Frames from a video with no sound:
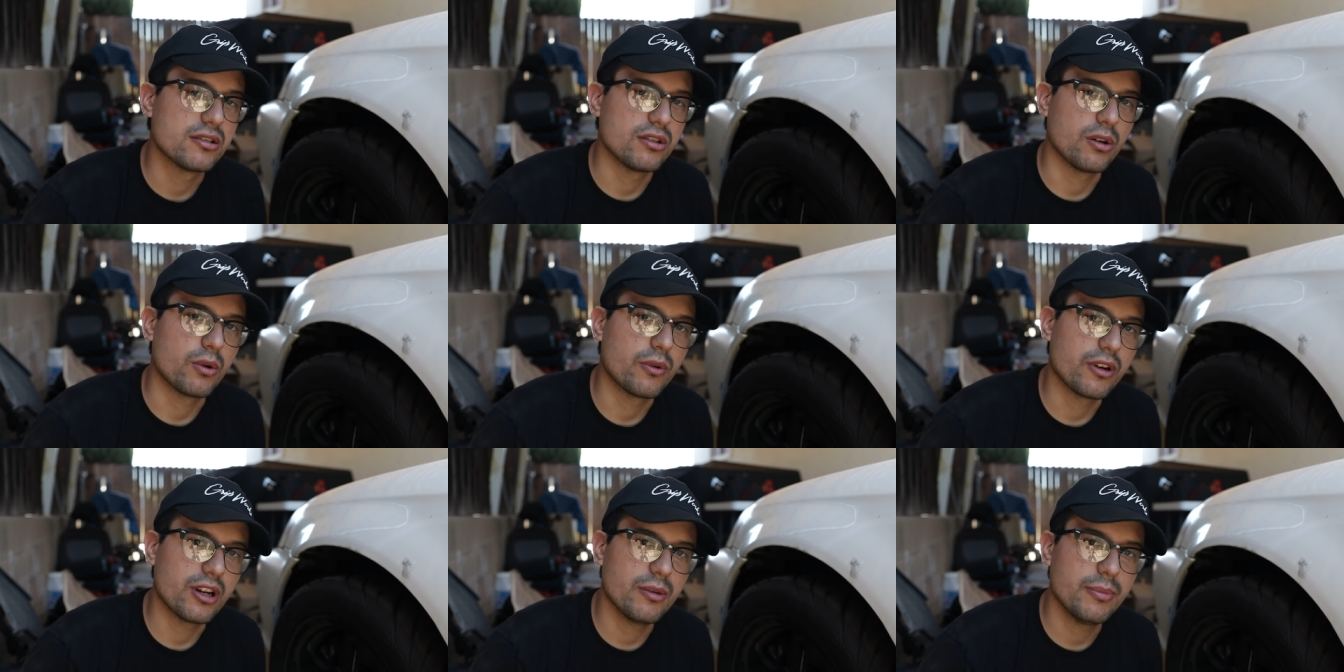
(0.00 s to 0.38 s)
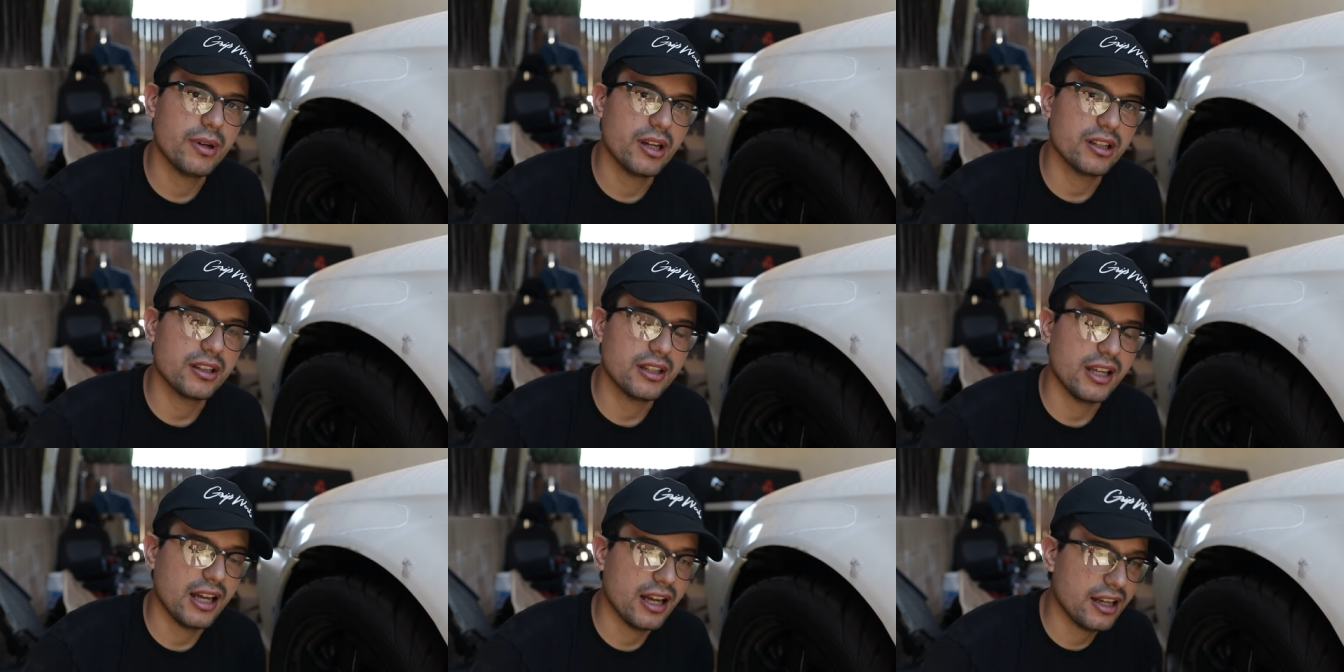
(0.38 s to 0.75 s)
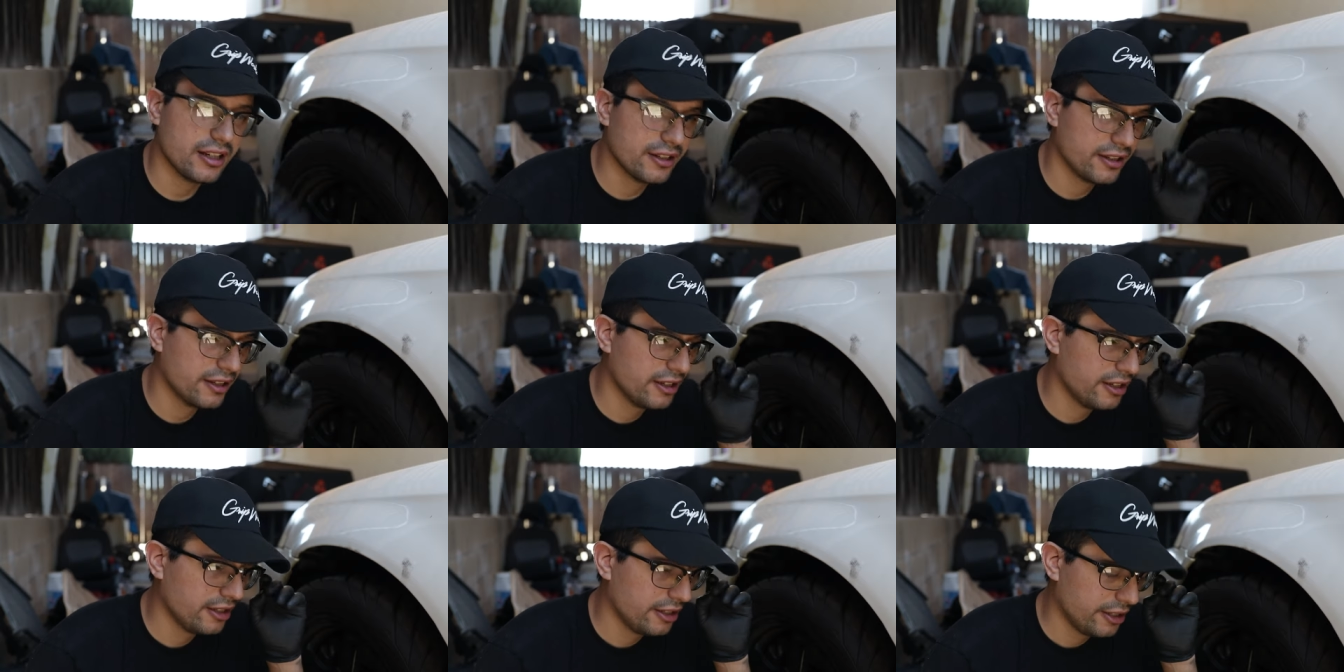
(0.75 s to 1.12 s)
Don't worry about
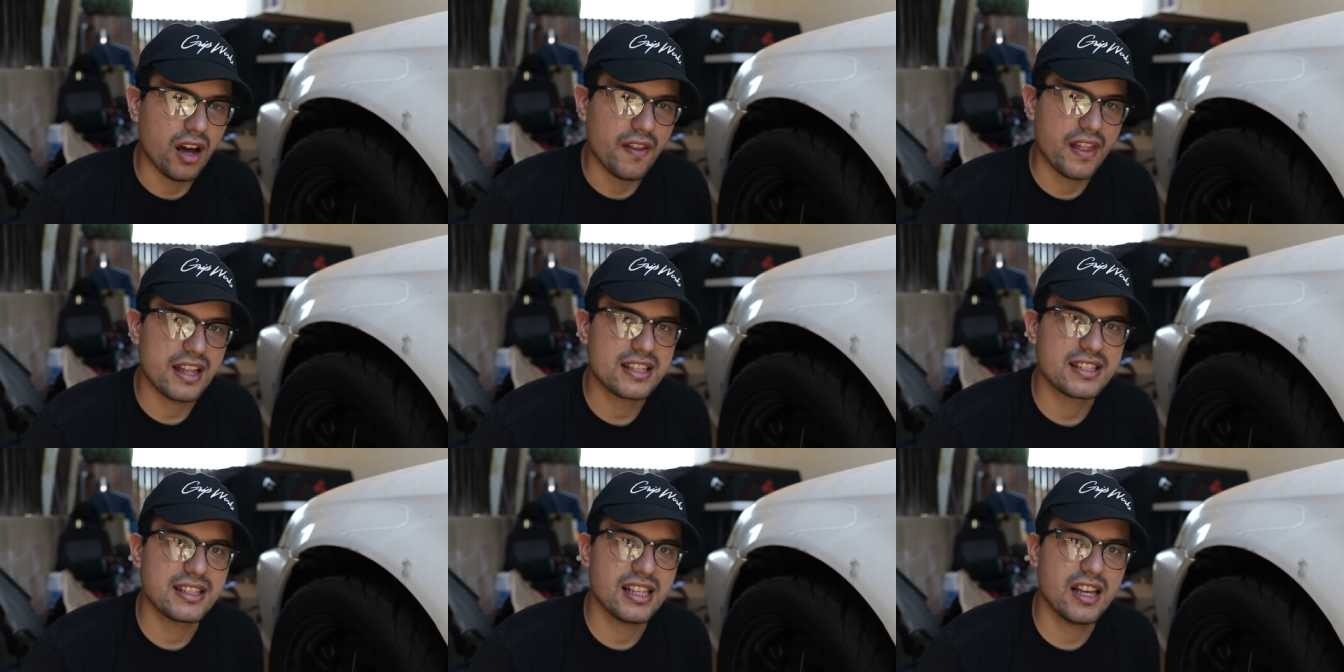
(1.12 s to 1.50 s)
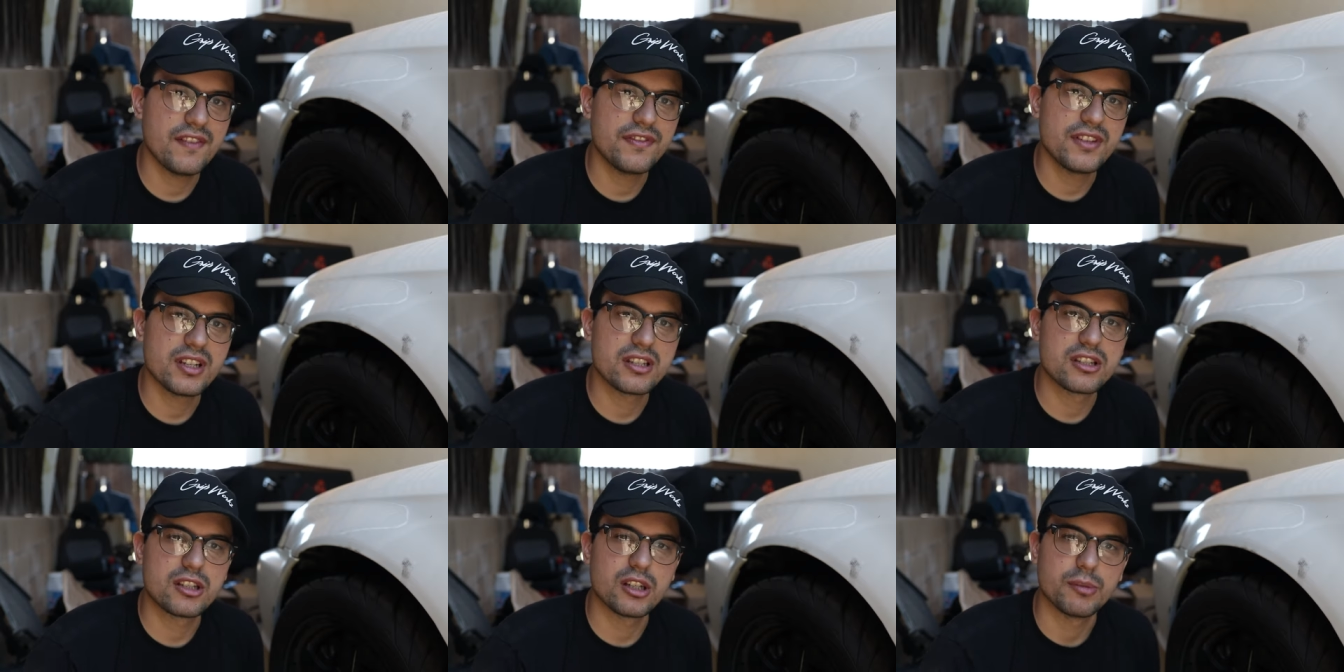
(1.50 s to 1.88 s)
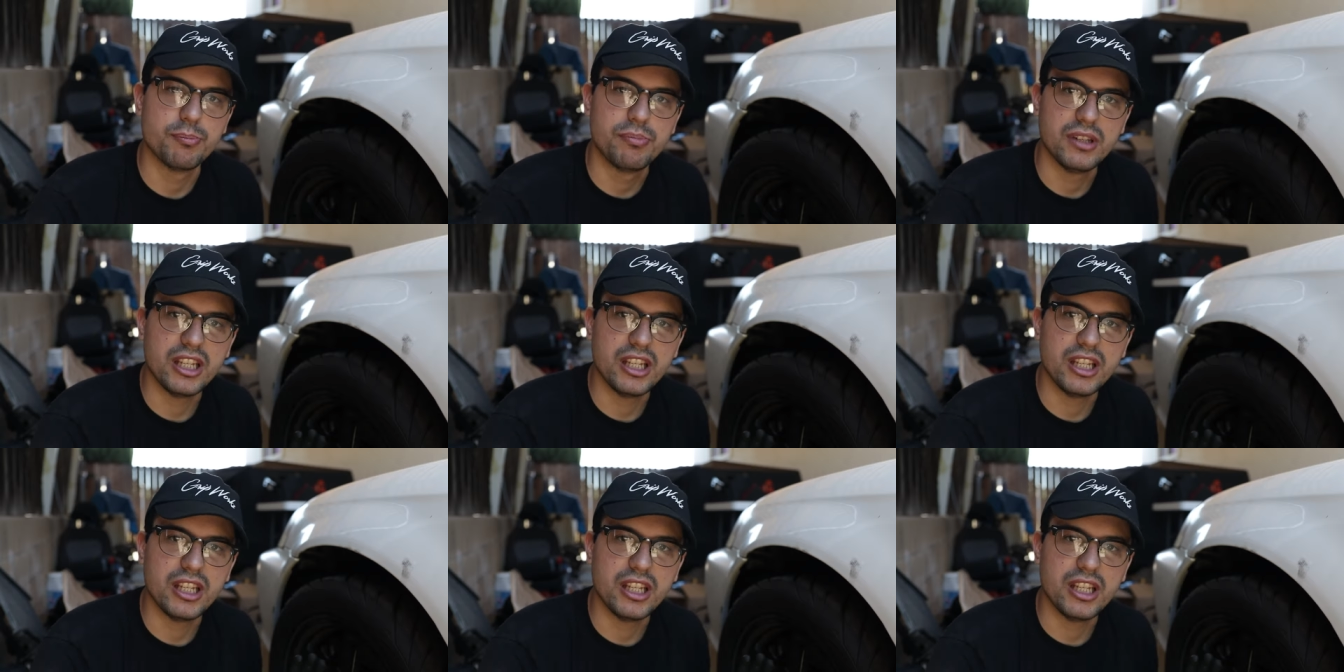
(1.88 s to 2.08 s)
that. All that's left is to